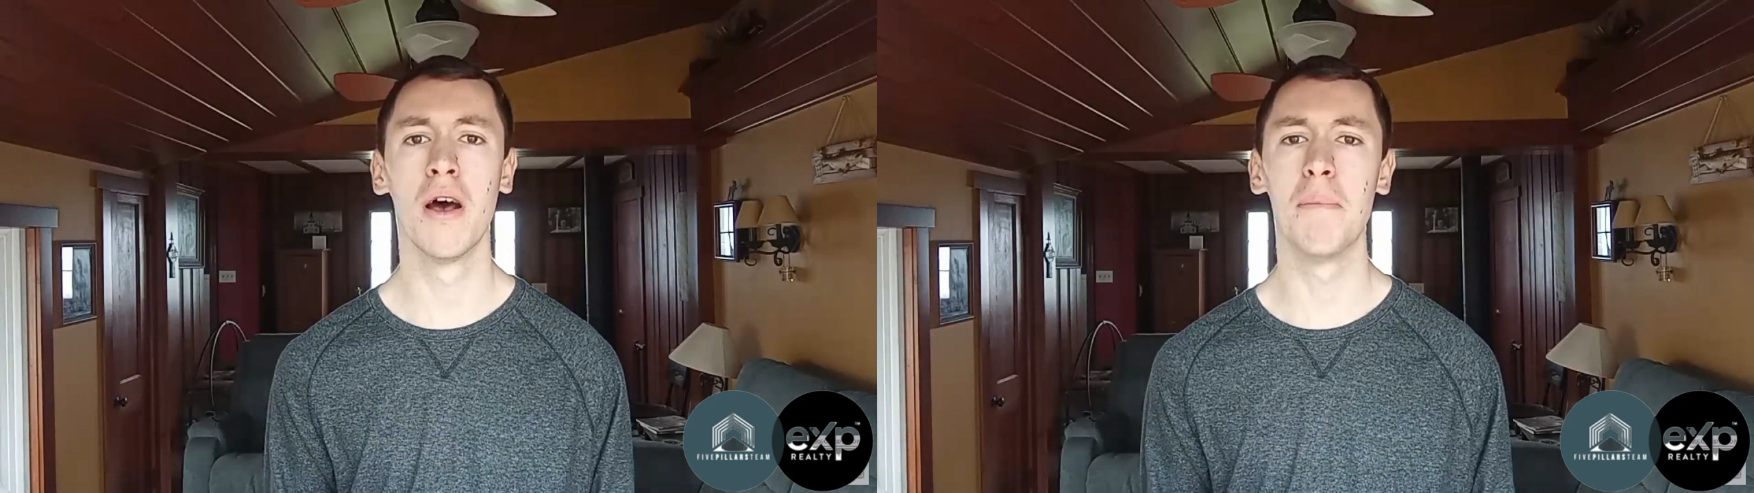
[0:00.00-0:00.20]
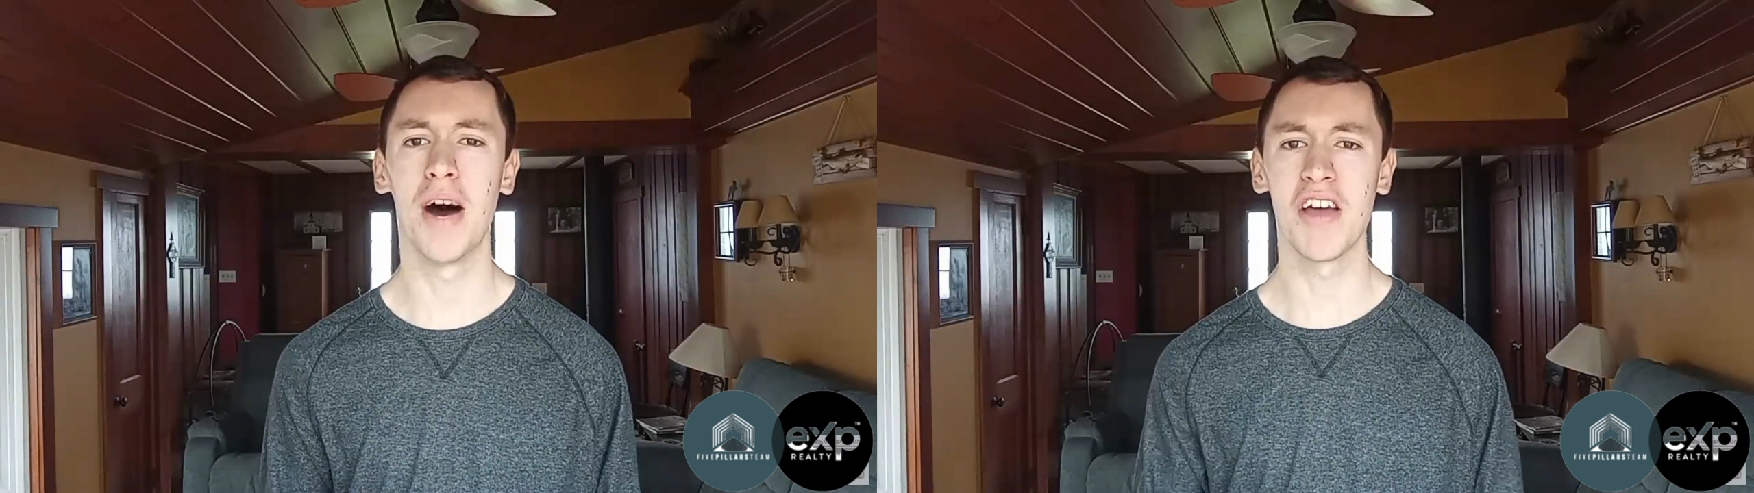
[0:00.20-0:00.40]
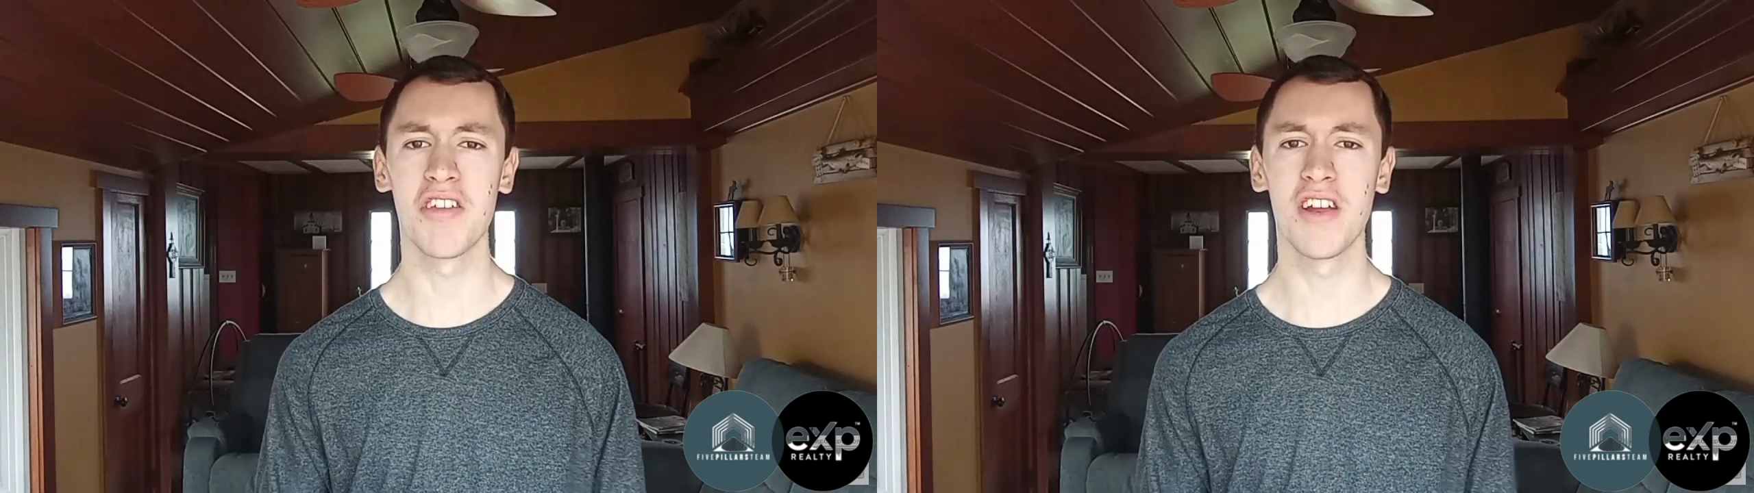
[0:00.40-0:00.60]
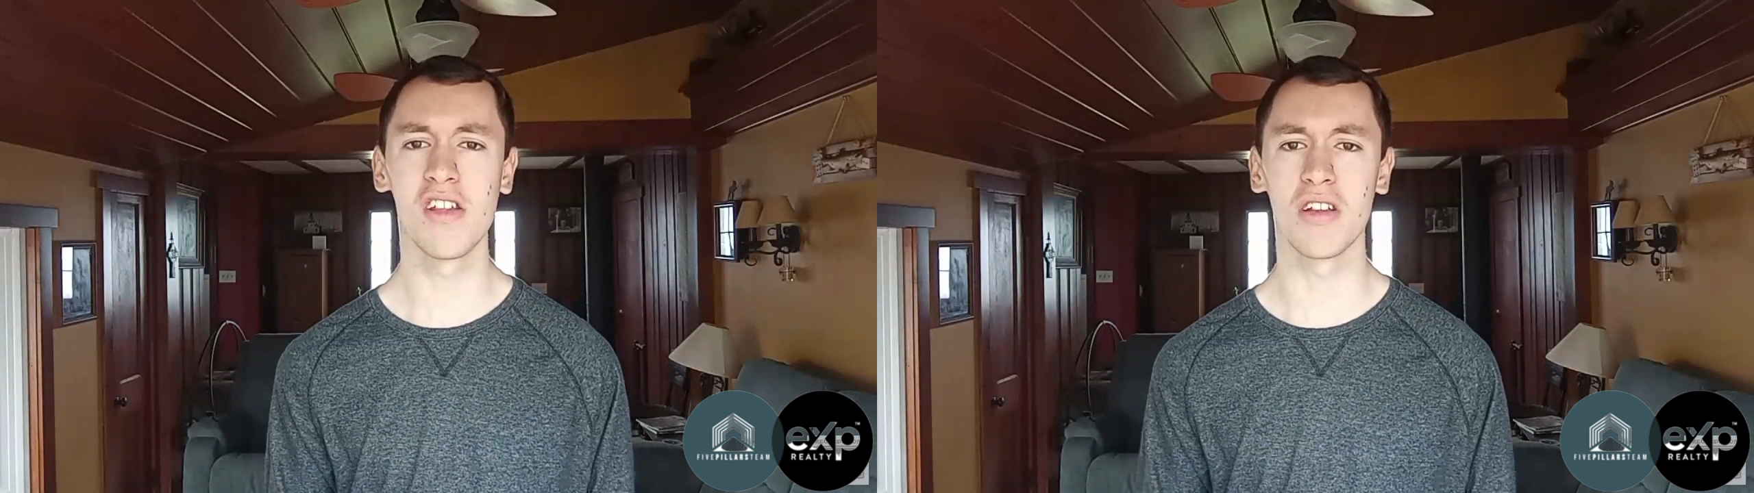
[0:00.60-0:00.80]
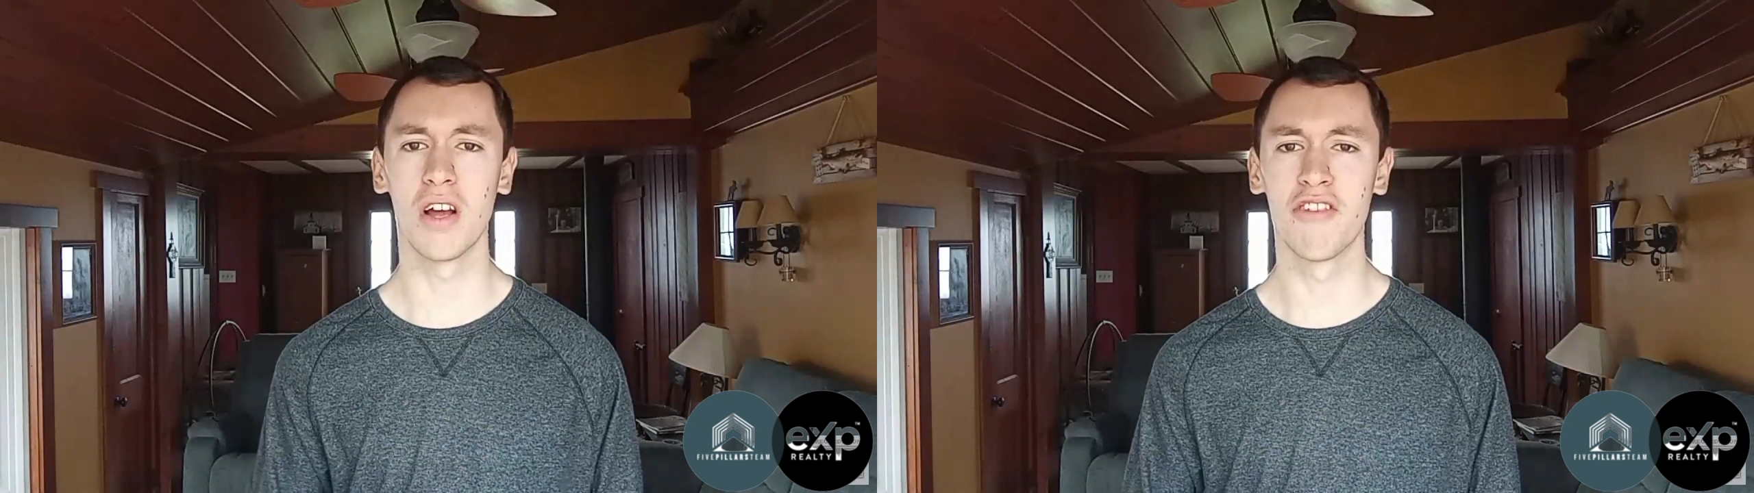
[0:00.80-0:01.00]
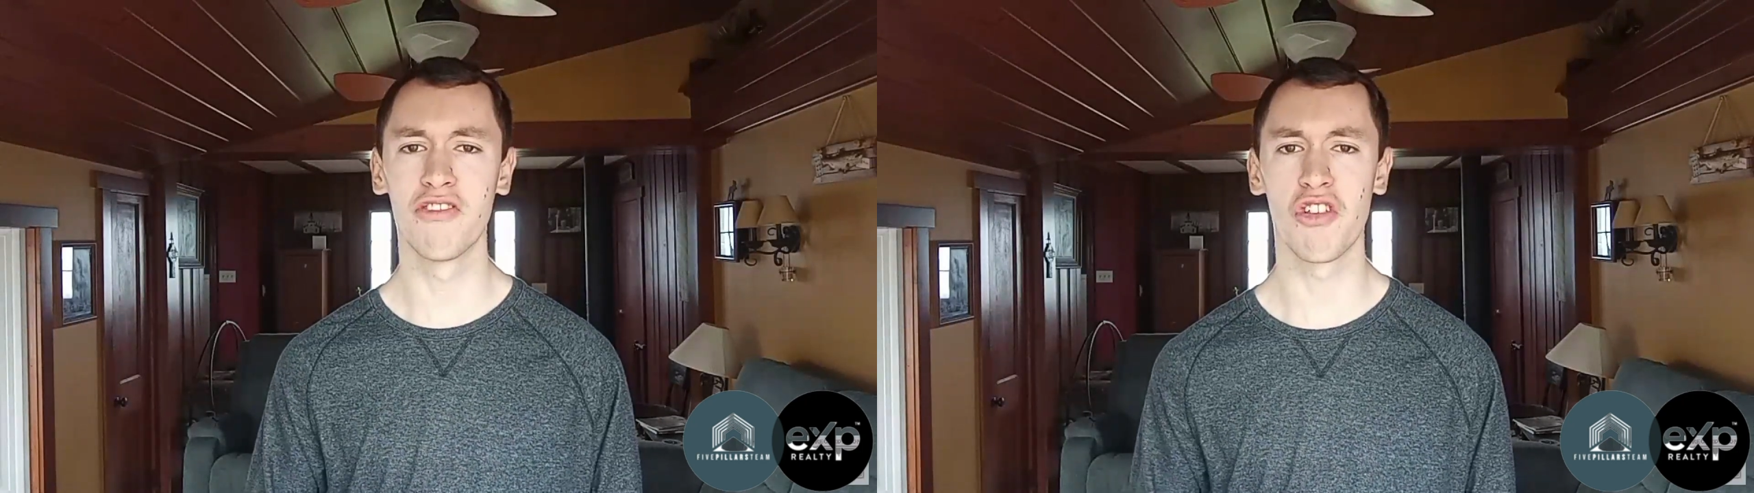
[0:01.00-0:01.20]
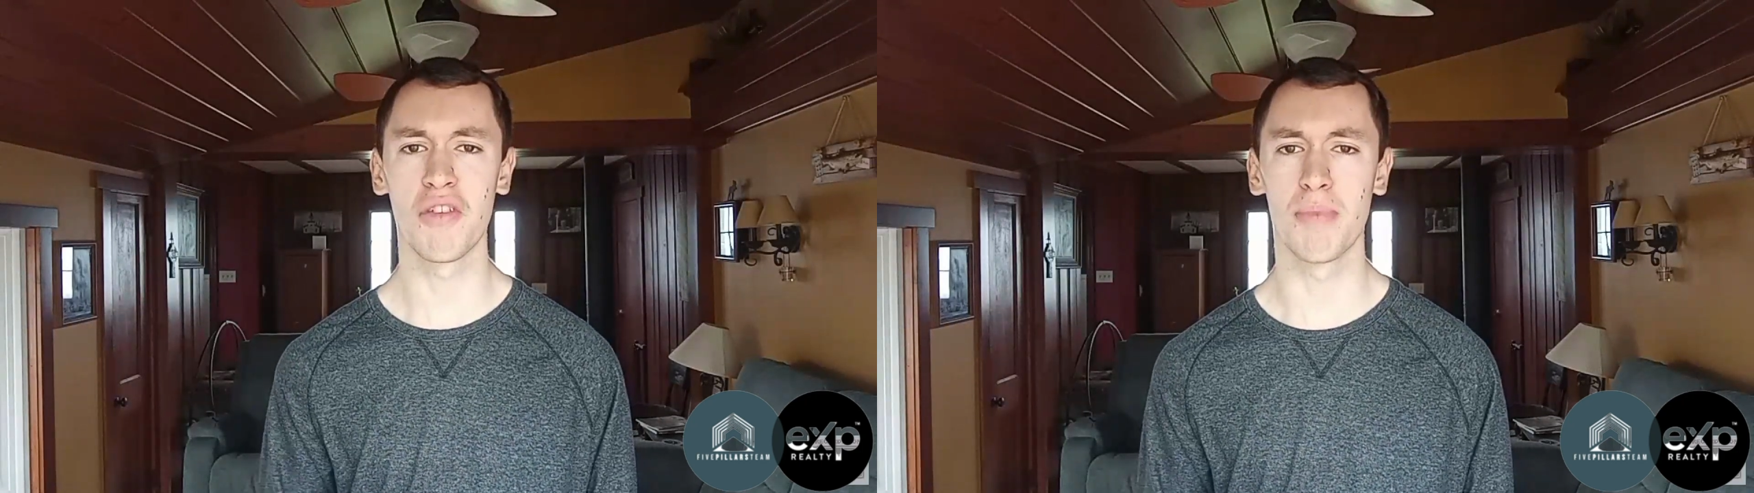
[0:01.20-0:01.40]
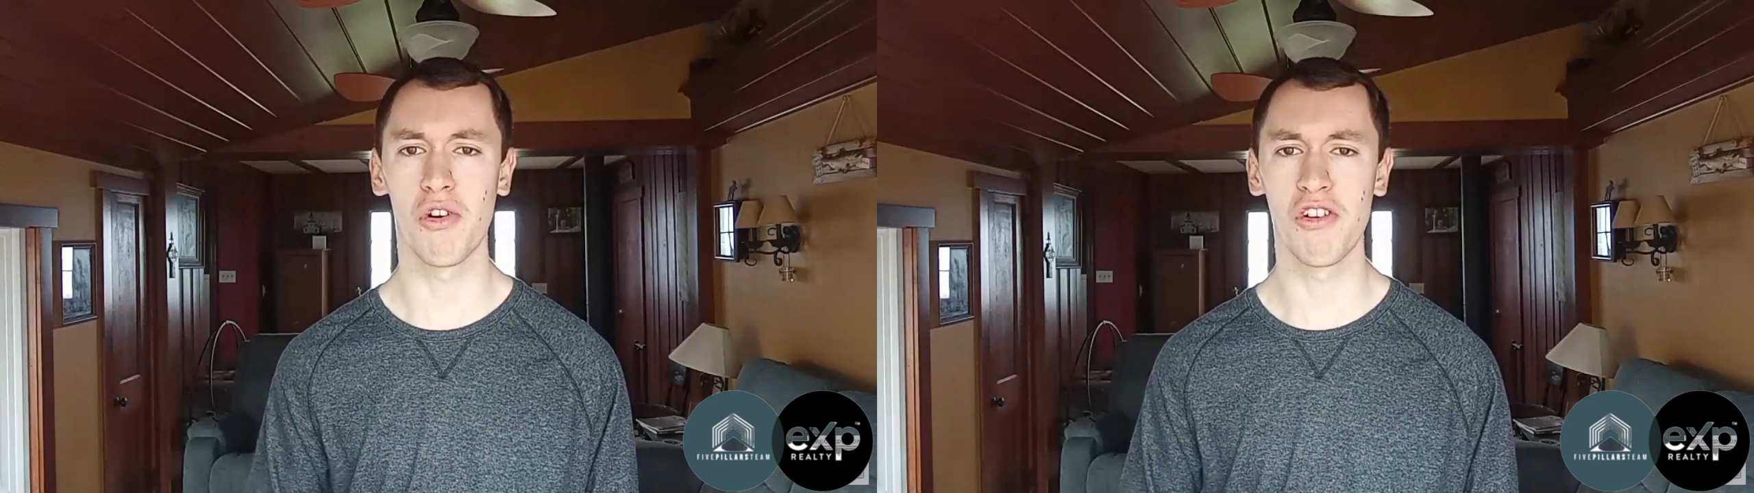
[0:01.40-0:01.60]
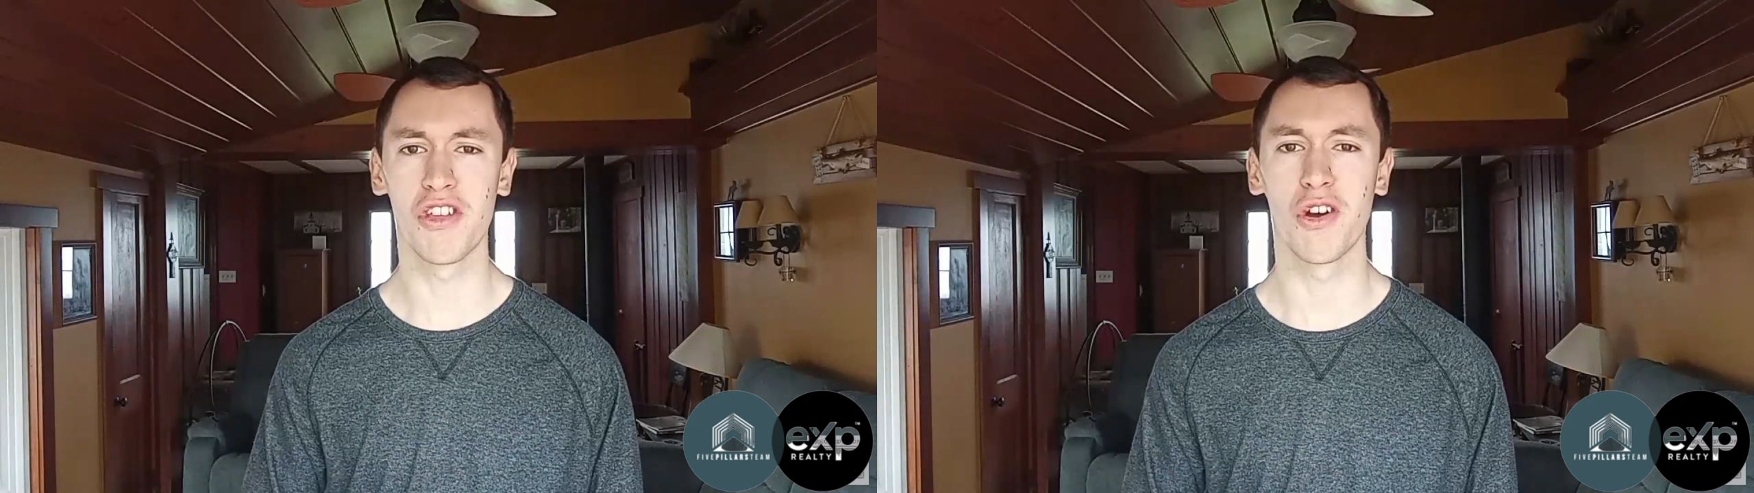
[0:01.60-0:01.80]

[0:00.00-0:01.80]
Boston's love for sports